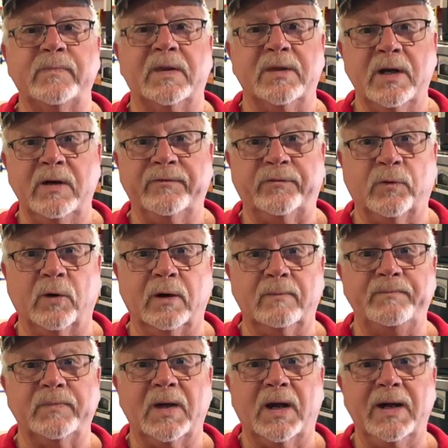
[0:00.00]
Therefore,
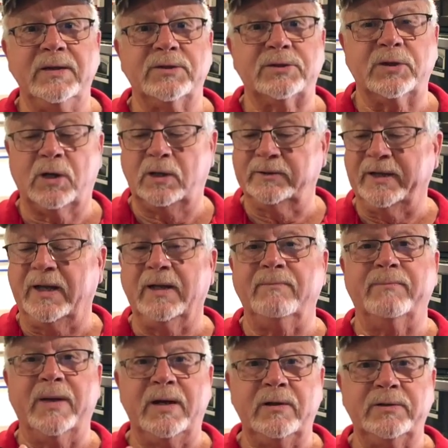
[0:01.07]
I installed a
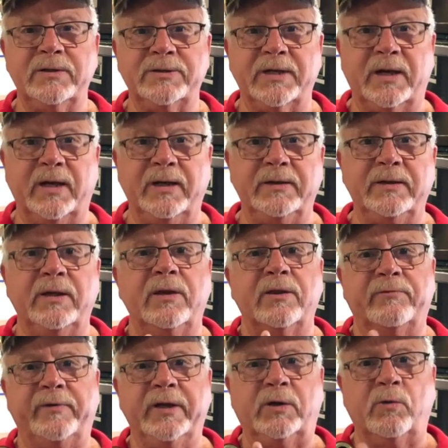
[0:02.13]
better designed
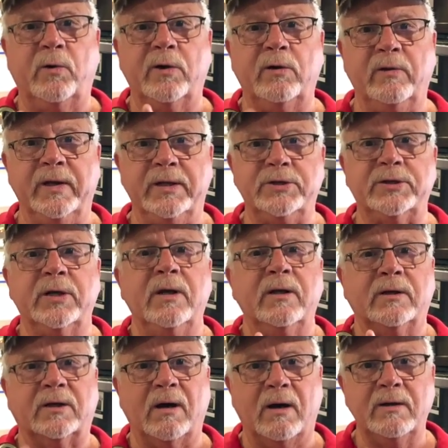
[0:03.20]
3/4 inch
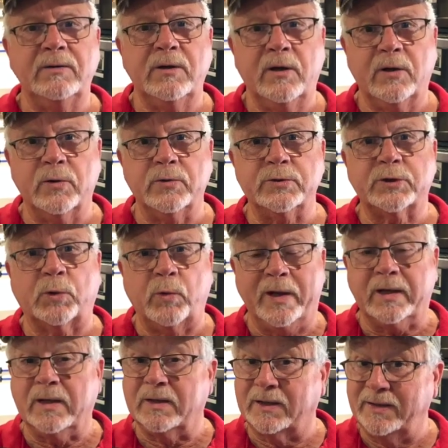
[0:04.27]
garden hose
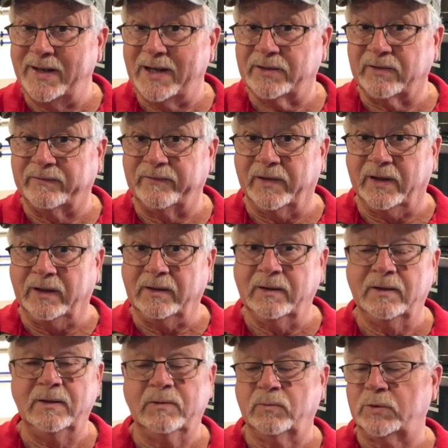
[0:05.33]
quick connector fitting,
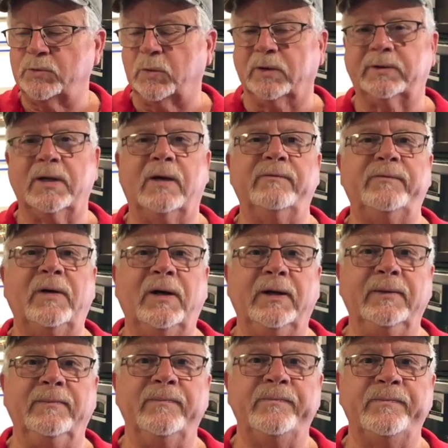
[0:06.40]
which worked out
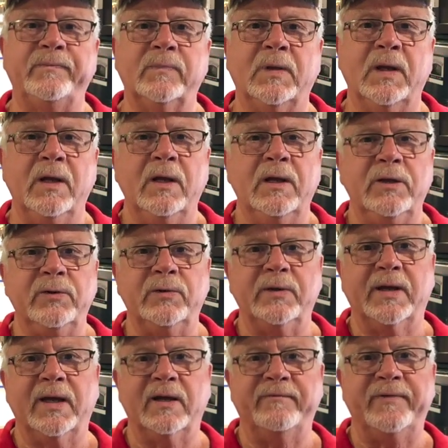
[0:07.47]
fine. You can
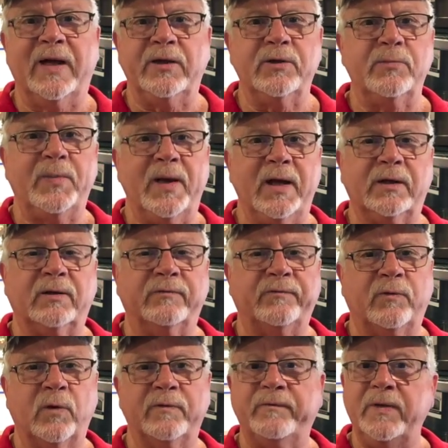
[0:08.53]
get a value pack of
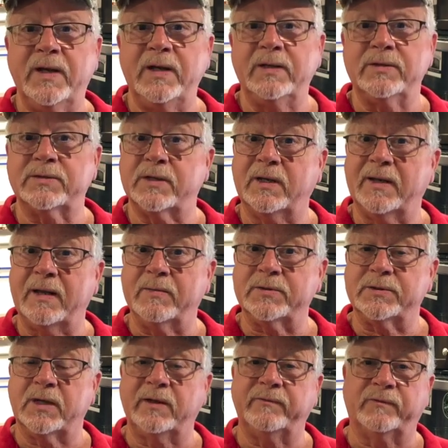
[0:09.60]
4 fittings on
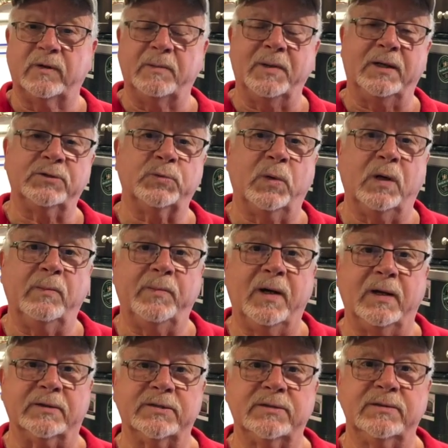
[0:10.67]
Amazon for about
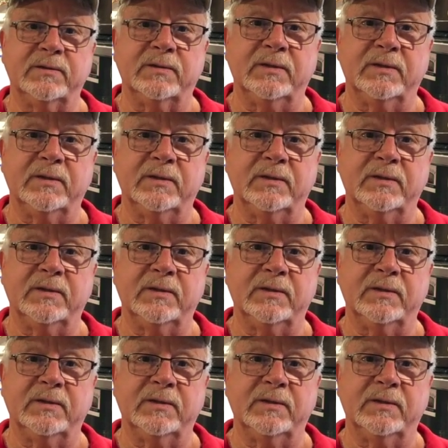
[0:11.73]
$12.